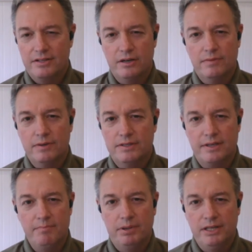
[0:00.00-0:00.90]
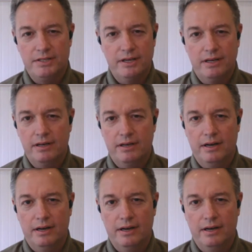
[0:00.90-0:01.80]
that's overly simplistic.
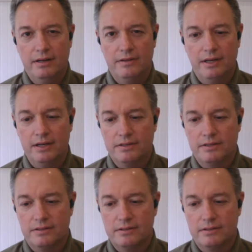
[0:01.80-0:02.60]
I think